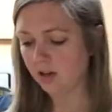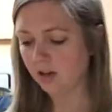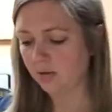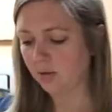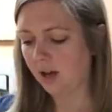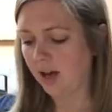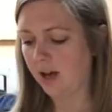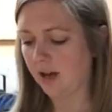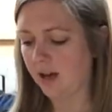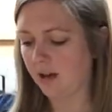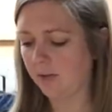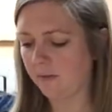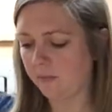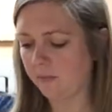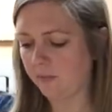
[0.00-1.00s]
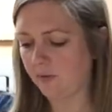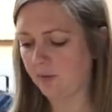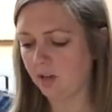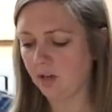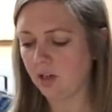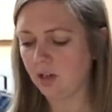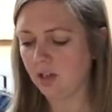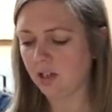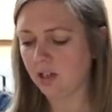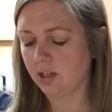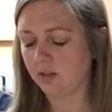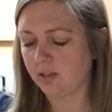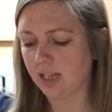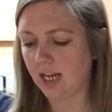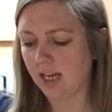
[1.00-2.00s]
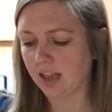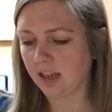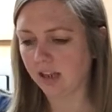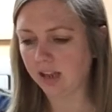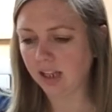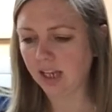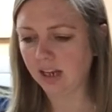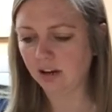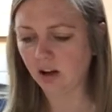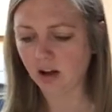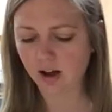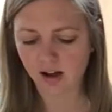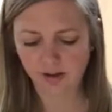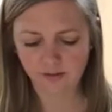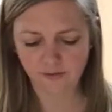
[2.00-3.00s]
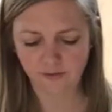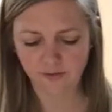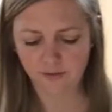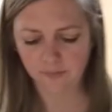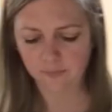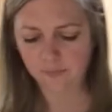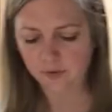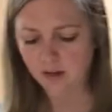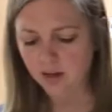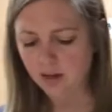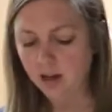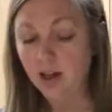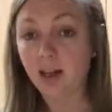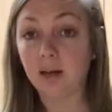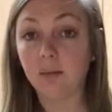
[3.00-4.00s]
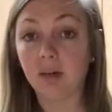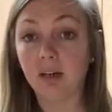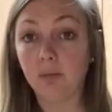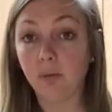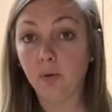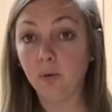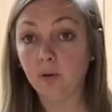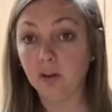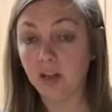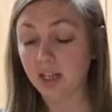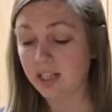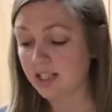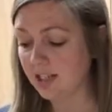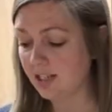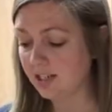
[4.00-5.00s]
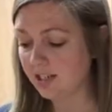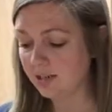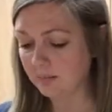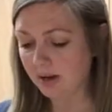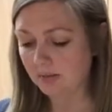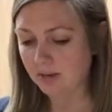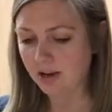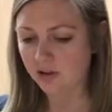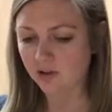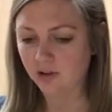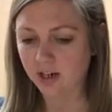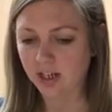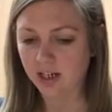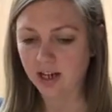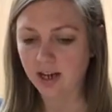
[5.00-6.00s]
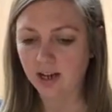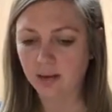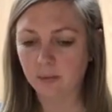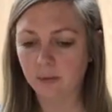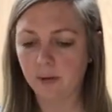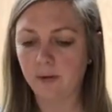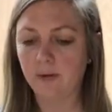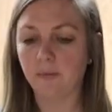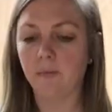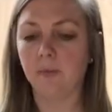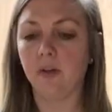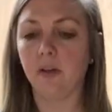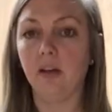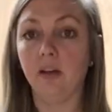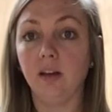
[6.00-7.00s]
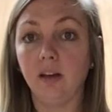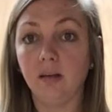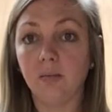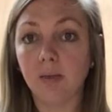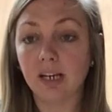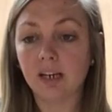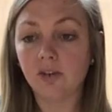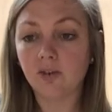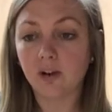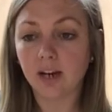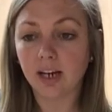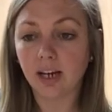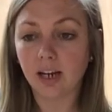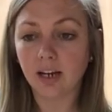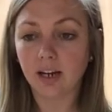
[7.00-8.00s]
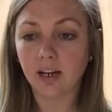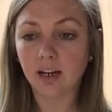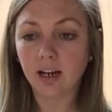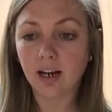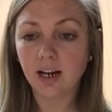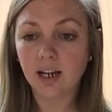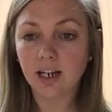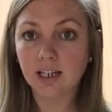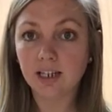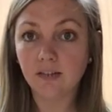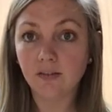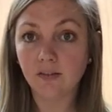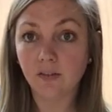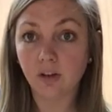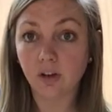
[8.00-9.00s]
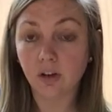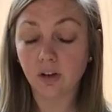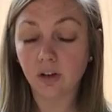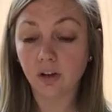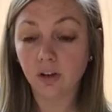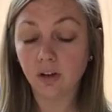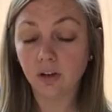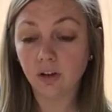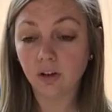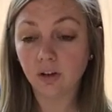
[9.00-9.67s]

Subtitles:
Okay, so take the lid off. I'm going to pour this into my measuring cup. Make sure I get it nice and full.